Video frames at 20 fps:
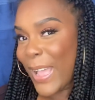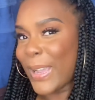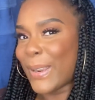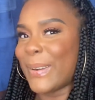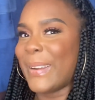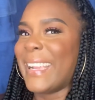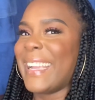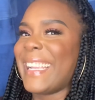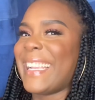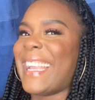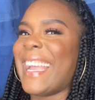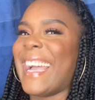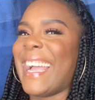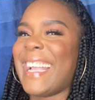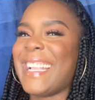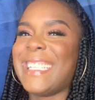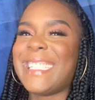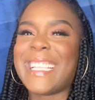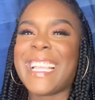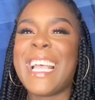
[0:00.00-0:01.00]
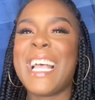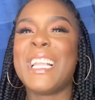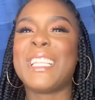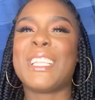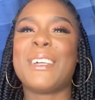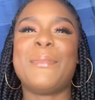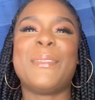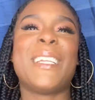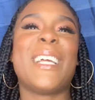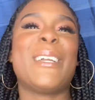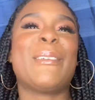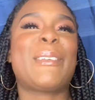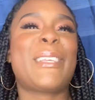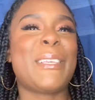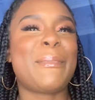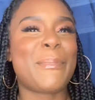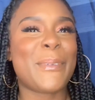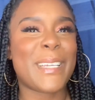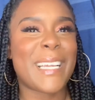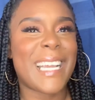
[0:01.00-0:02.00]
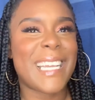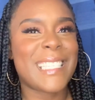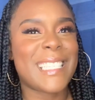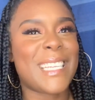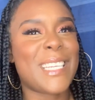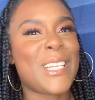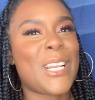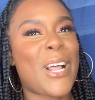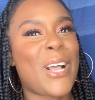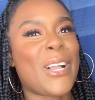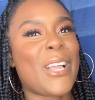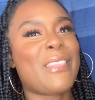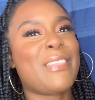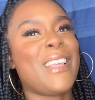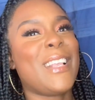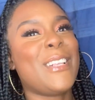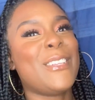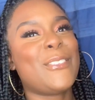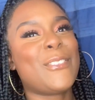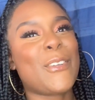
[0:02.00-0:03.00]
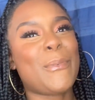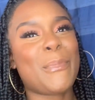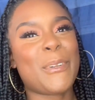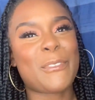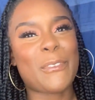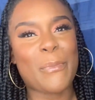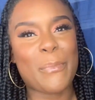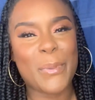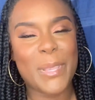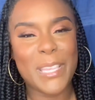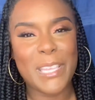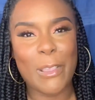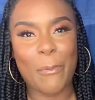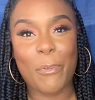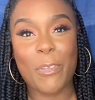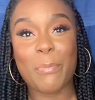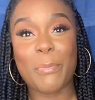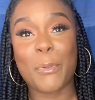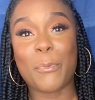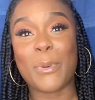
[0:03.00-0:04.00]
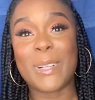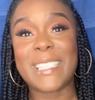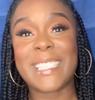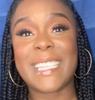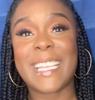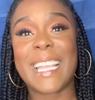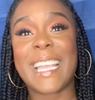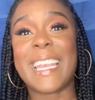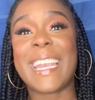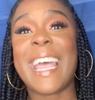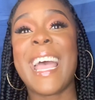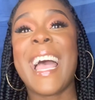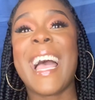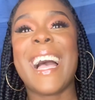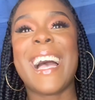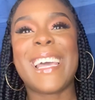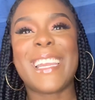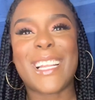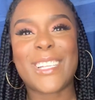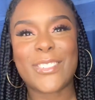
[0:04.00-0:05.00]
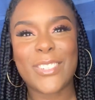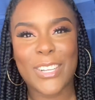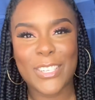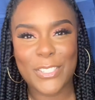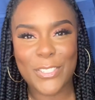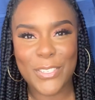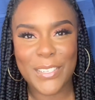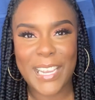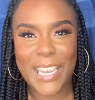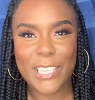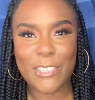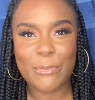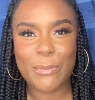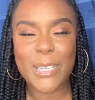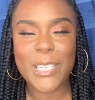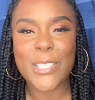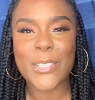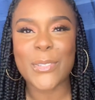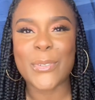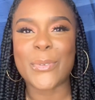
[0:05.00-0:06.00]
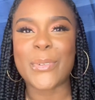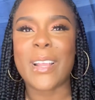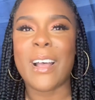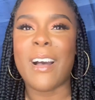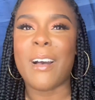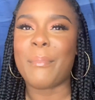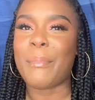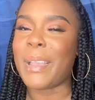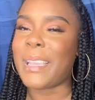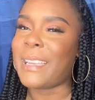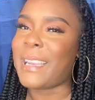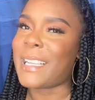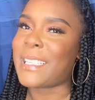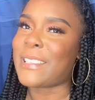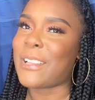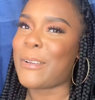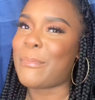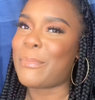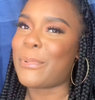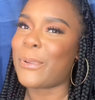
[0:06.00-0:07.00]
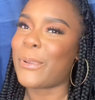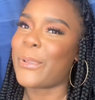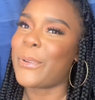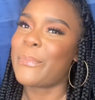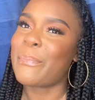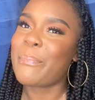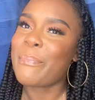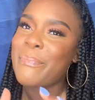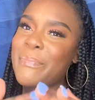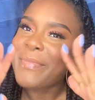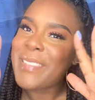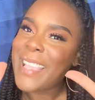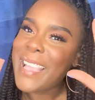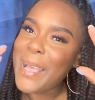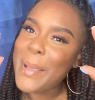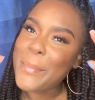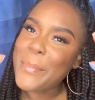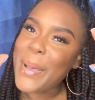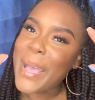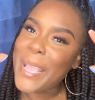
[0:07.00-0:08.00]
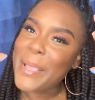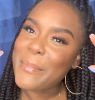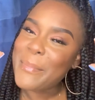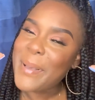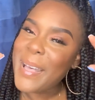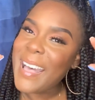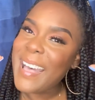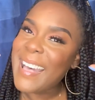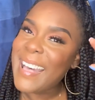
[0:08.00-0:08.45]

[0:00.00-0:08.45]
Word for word: All right, guys. Let me not keep you guys any longer. Thank you so much for being here with me once again. And I'll talk to you guys real soon on my next upload. Bye.